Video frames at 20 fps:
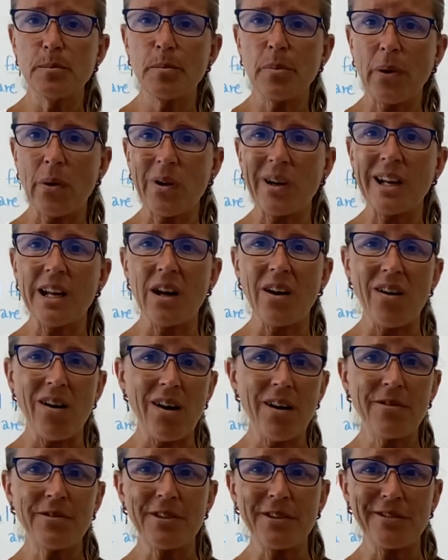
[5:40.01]
burn it
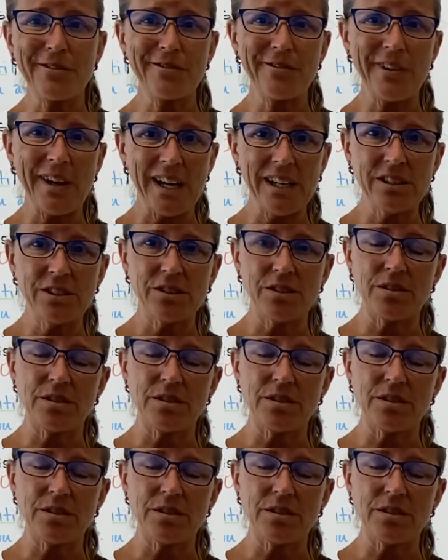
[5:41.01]
off faster.